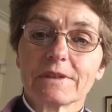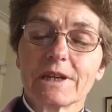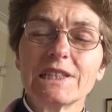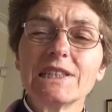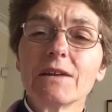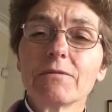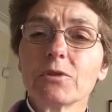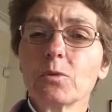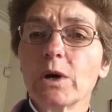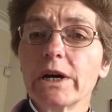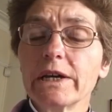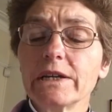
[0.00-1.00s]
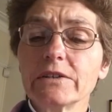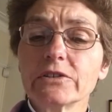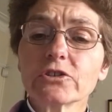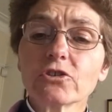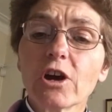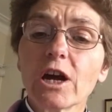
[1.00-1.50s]
I love the way it
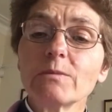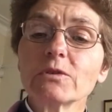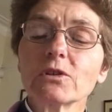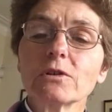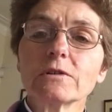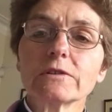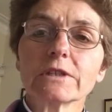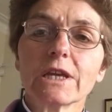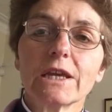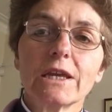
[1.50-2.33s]
describes God's